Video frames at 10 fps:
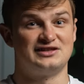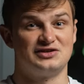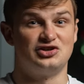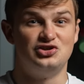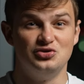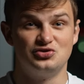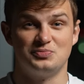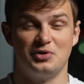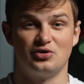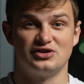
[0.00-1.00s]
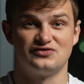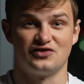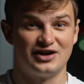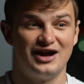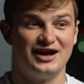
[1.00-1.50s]
that's a huge bonus
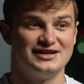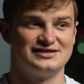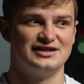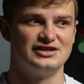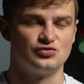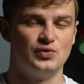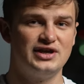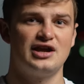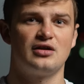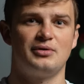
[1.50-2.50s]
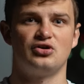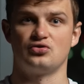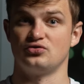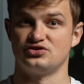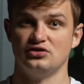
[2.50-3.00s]
for guys is we care about
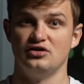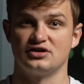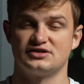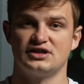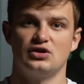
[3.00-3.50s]
girls' looks.